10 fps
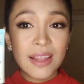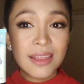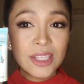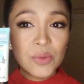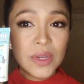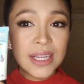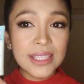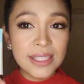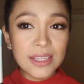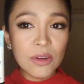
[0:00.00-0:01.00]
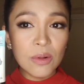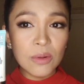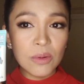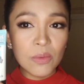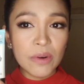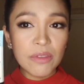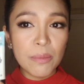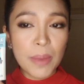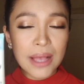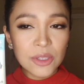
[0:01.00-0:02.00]
this one is still one of the
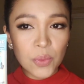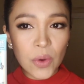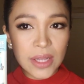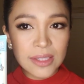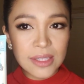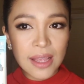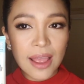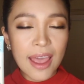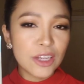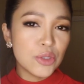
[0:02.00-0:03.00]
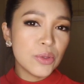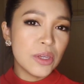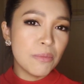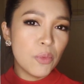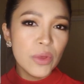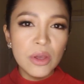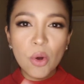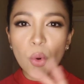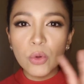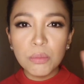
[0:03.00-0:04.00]
best ones. Actually, with the
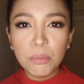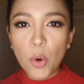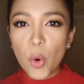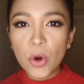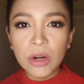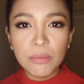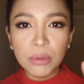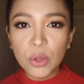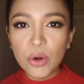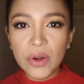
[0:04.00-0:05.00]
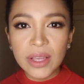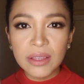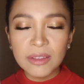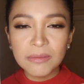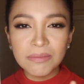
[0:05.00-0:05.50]
whole pore blurring